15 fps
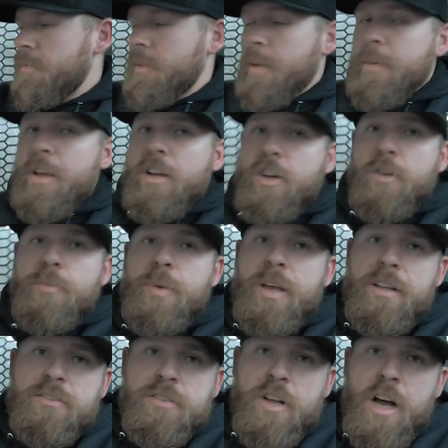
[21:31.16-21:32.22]
I mean, it could
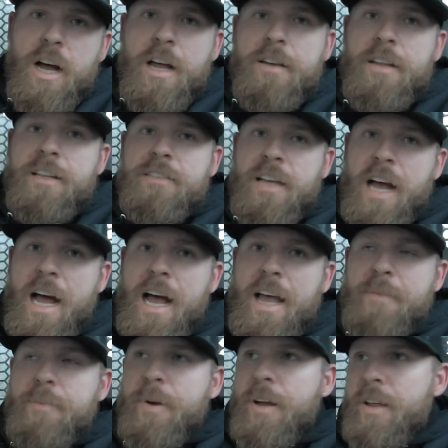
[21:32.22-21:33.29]
be, it's not, it's
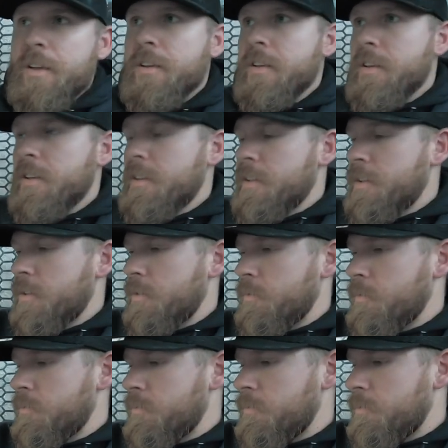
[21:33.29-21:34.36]
high, but, you
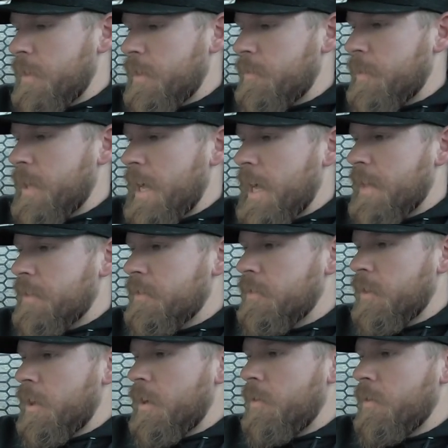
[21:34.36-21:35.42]
know, rather be high than
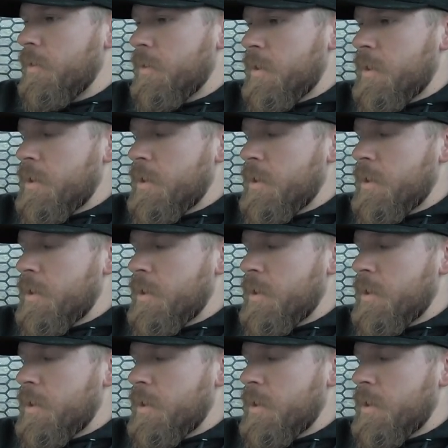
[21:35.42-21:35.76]
low.